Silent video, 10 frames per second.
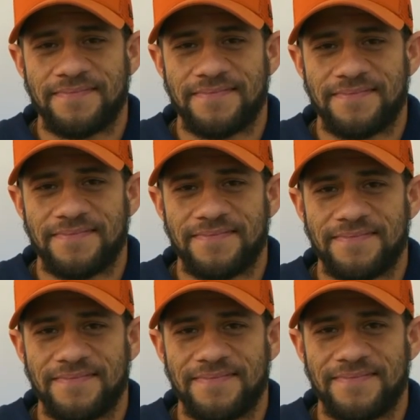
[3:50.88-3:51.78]

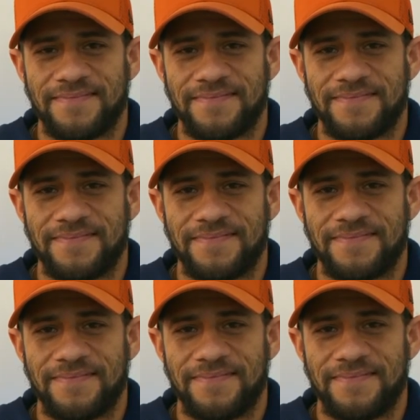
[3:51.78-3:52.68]

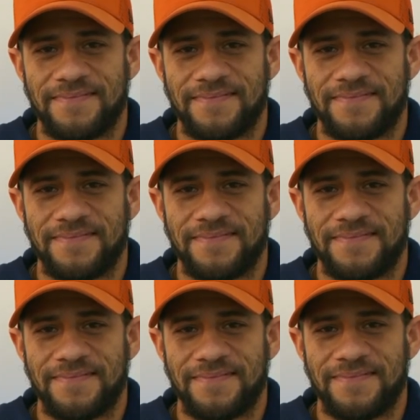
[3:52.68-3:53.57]

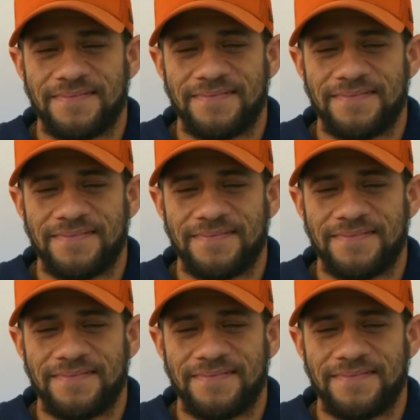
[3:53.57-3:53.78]
[no speech]